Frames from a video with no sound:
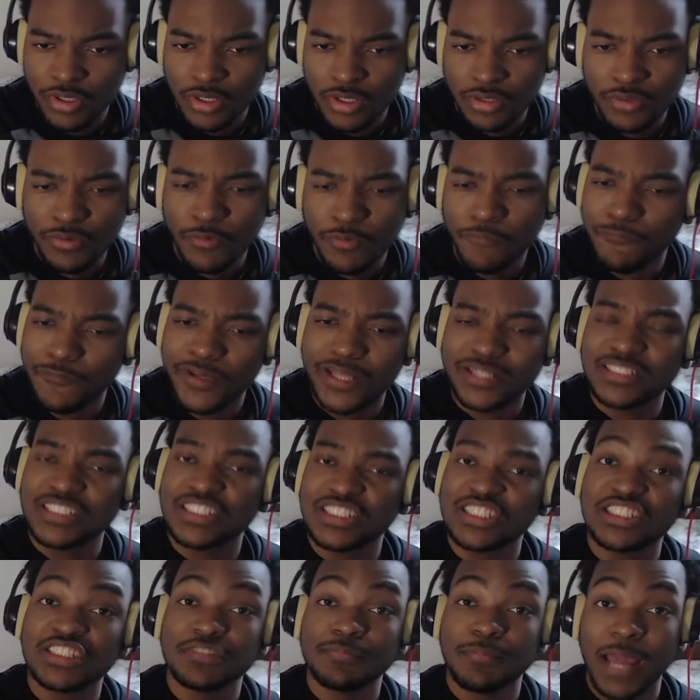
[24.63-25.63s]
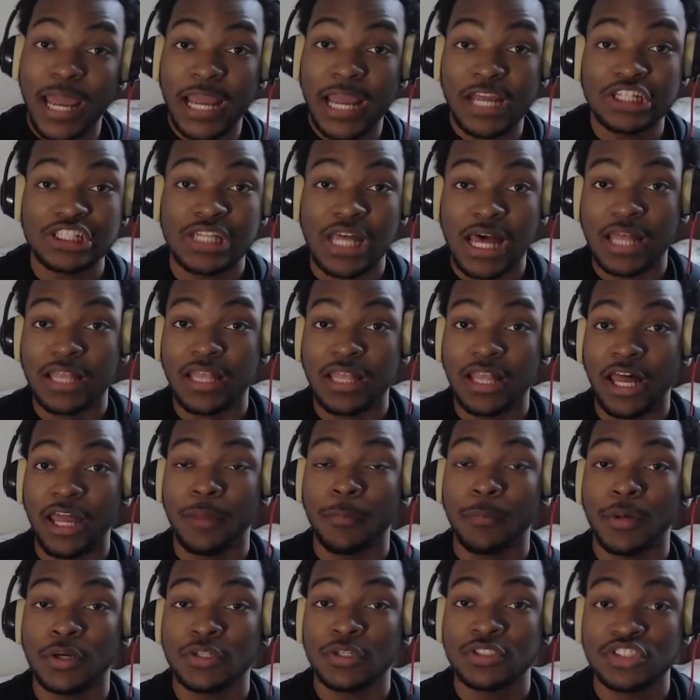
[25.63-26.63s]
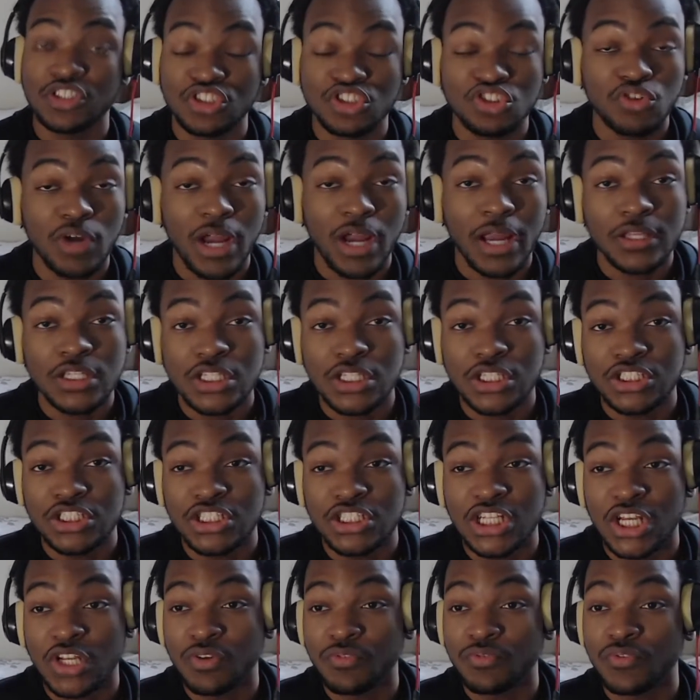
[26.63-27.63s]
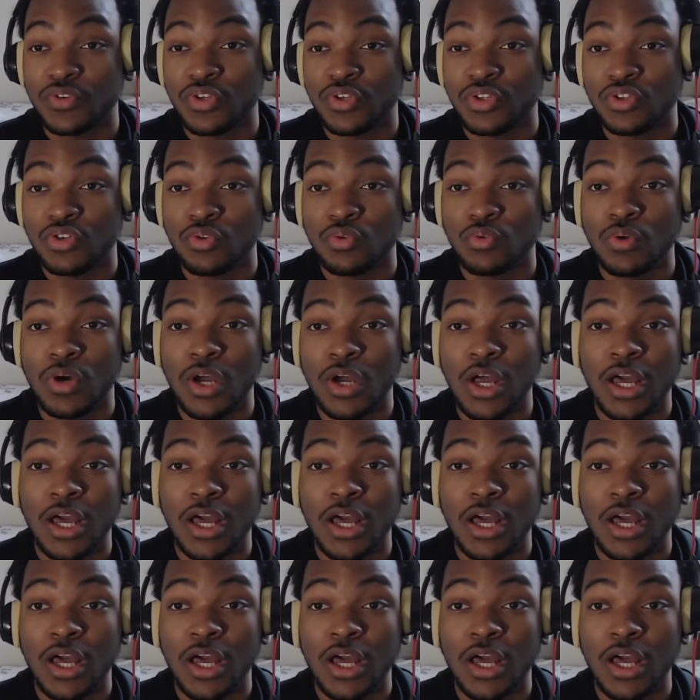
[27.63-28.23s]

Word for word: Don't forget to smash that like button. Subscribe to the channel if you're new.